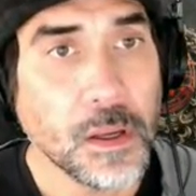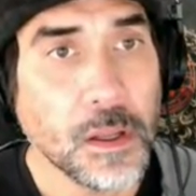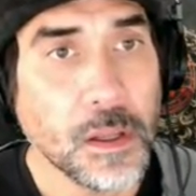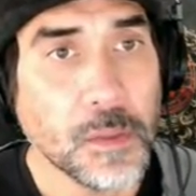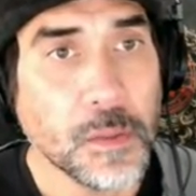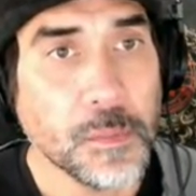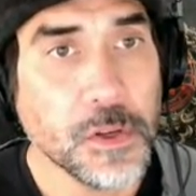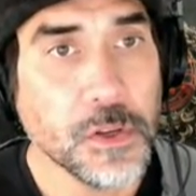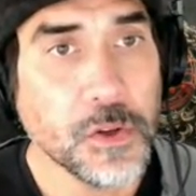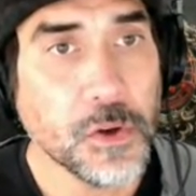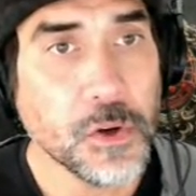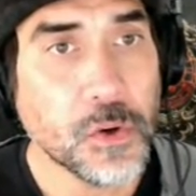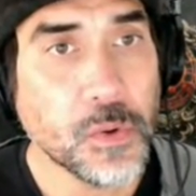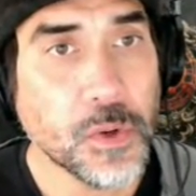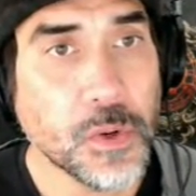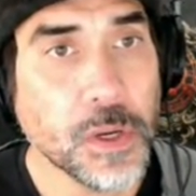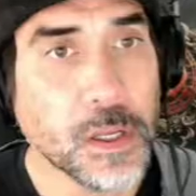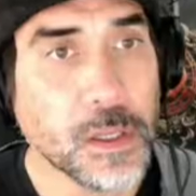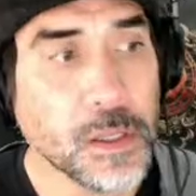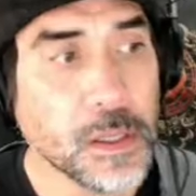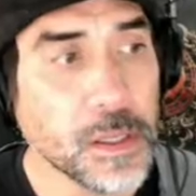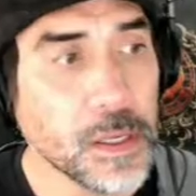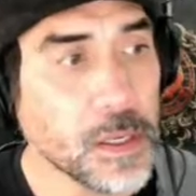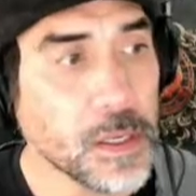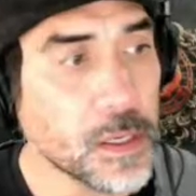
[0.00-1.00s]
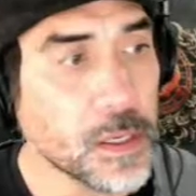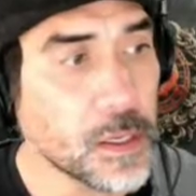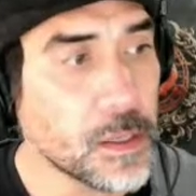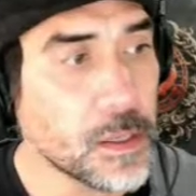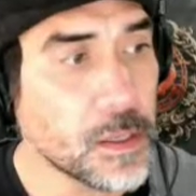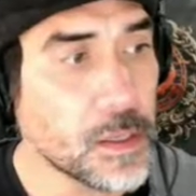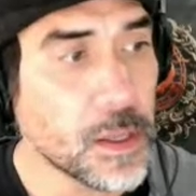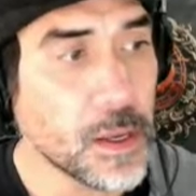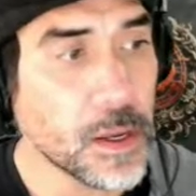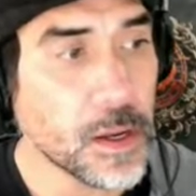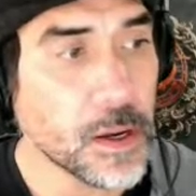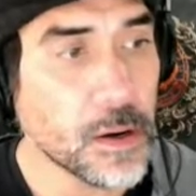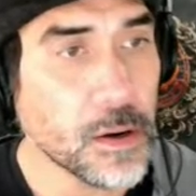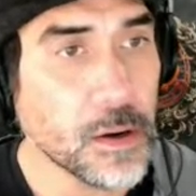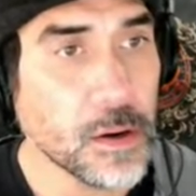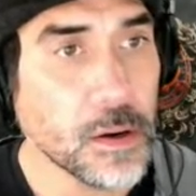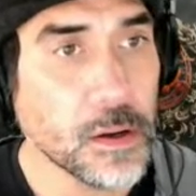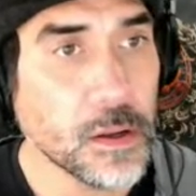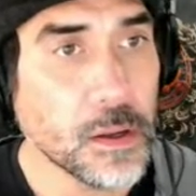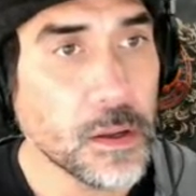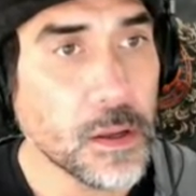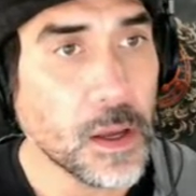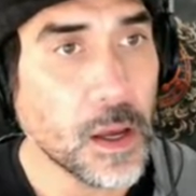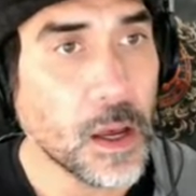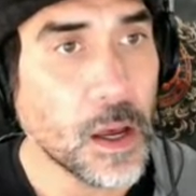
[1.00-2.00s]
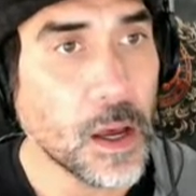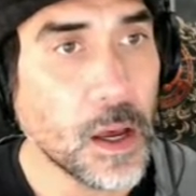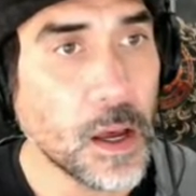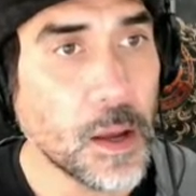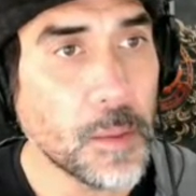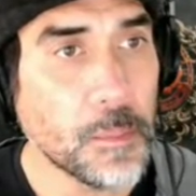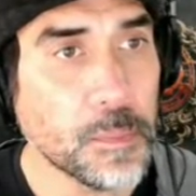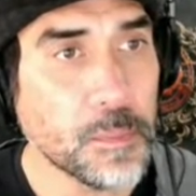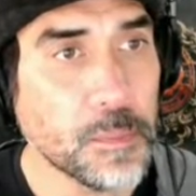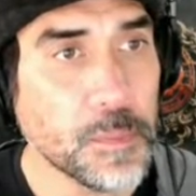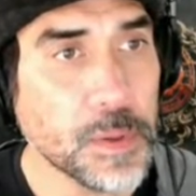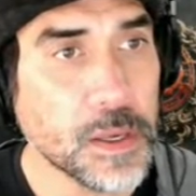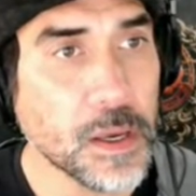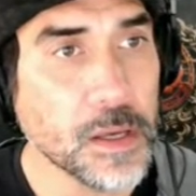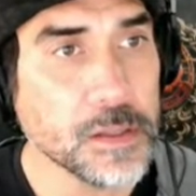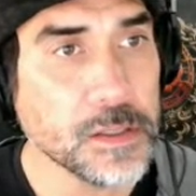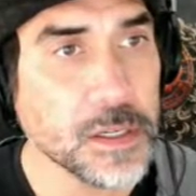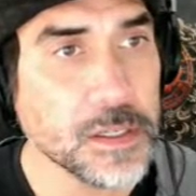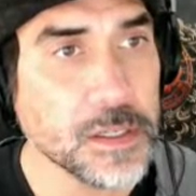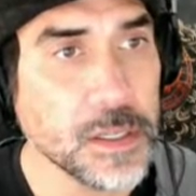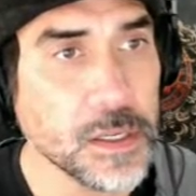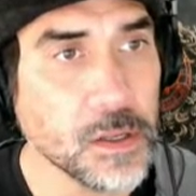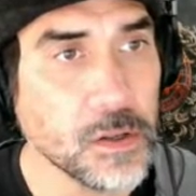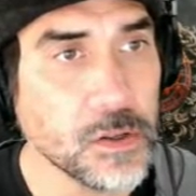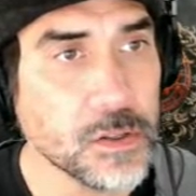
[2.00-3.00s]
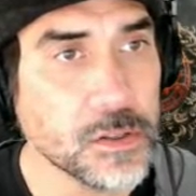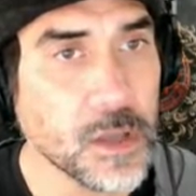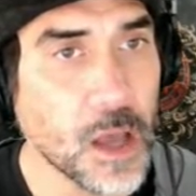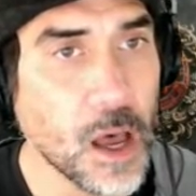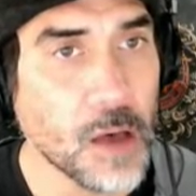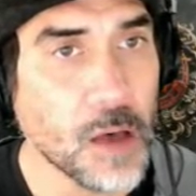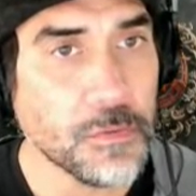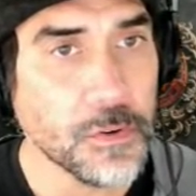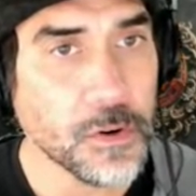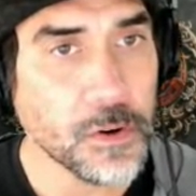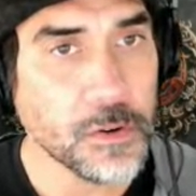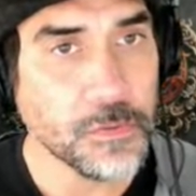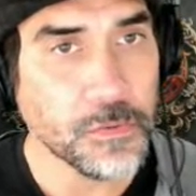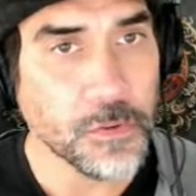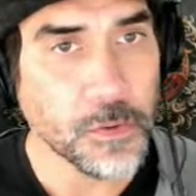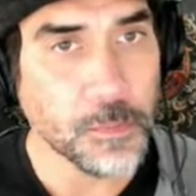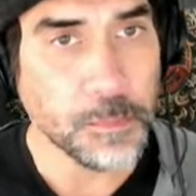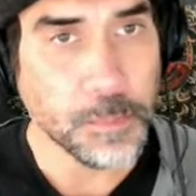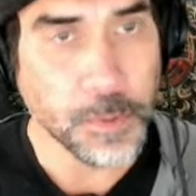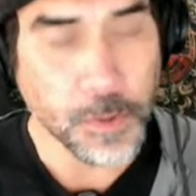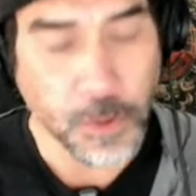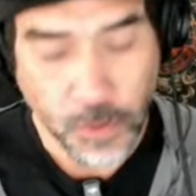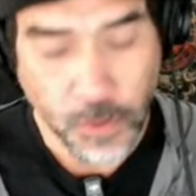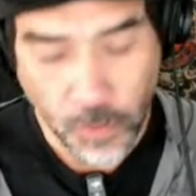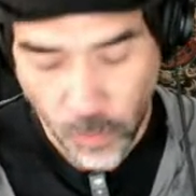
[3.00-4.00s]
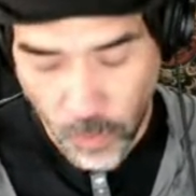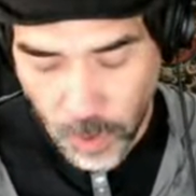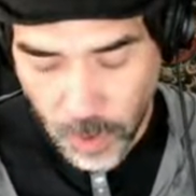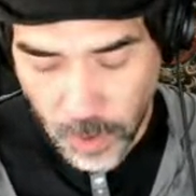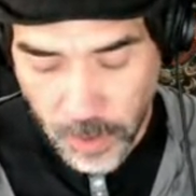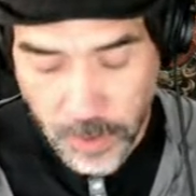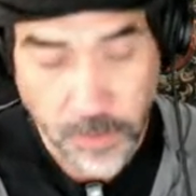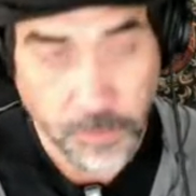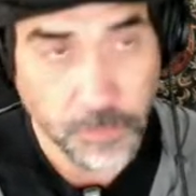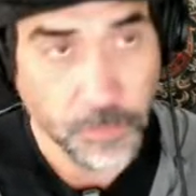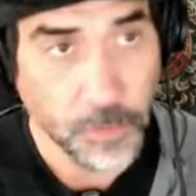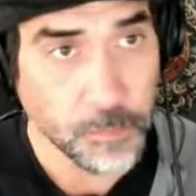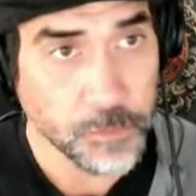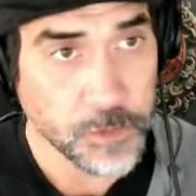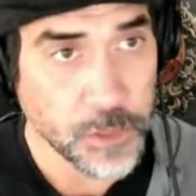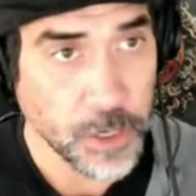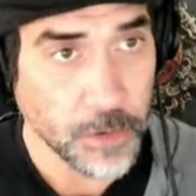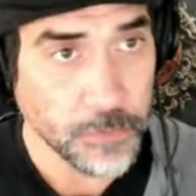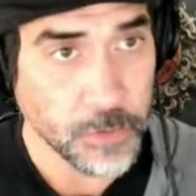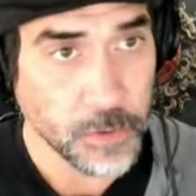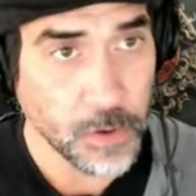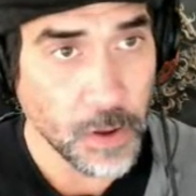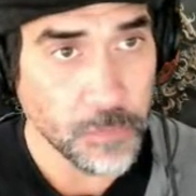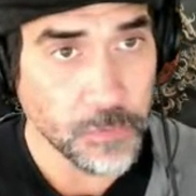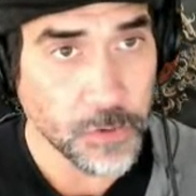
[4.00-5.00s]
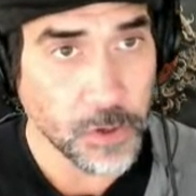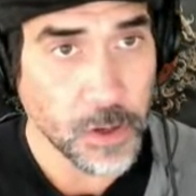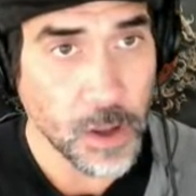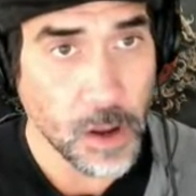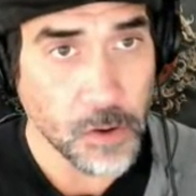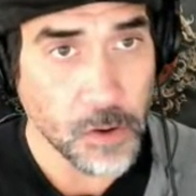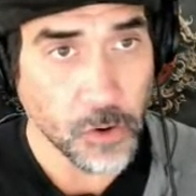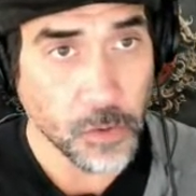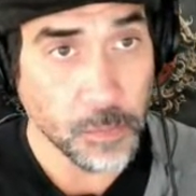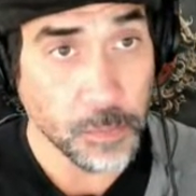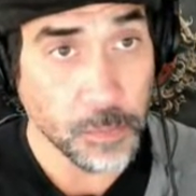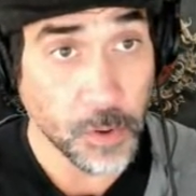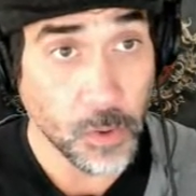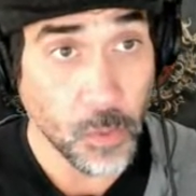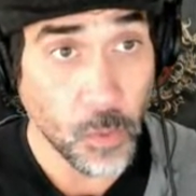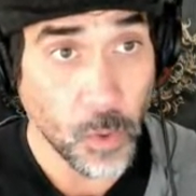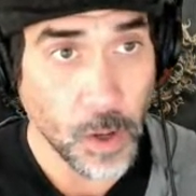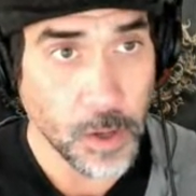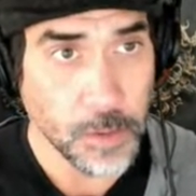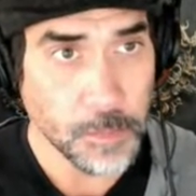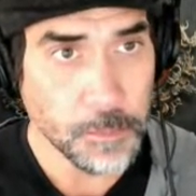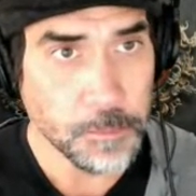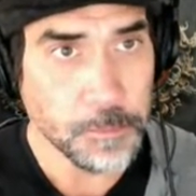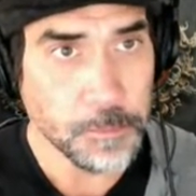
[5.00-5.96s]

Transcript: Let me do a quick link in there. Because the deal is offered for book one, from Chef to Crafter Conqueror book one,